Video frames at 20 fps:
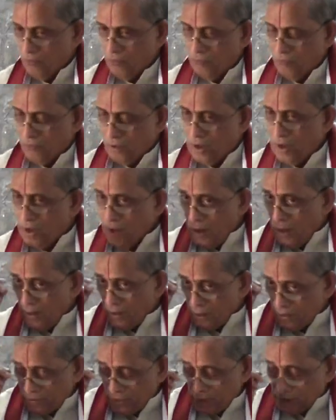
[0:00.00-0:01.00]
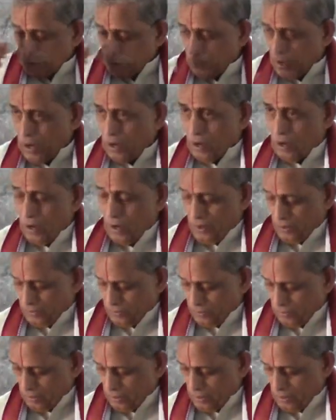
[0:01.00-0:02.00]
why it is explained, it
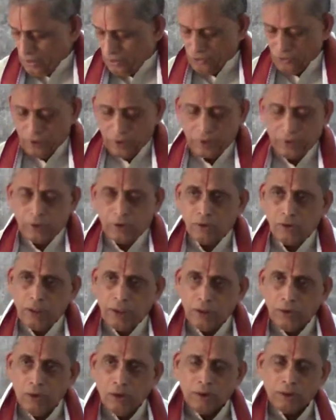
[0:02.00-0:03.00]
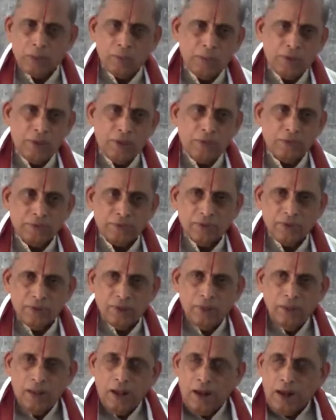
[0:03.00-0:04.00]
is instructed to ignore them is,
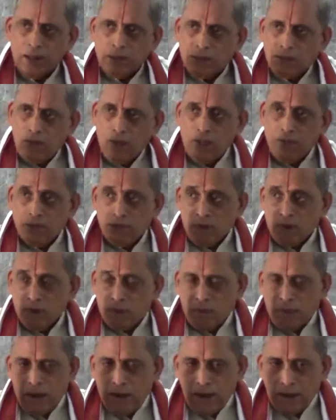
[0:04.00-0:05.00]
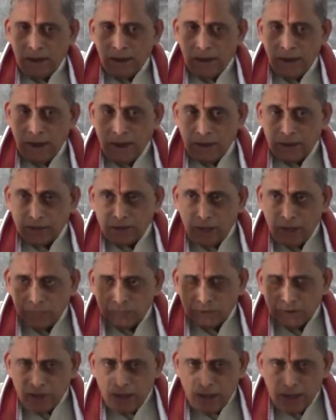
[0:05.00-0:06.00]
otherwise your mind
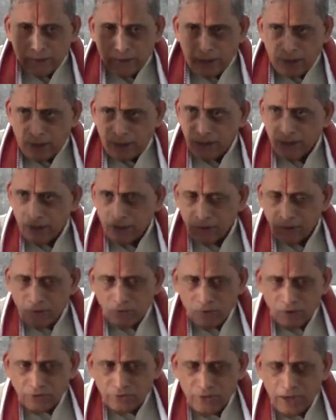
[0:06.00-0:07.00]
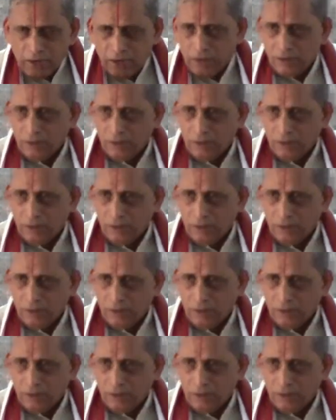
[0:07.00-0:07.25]
keeps reacting towards that.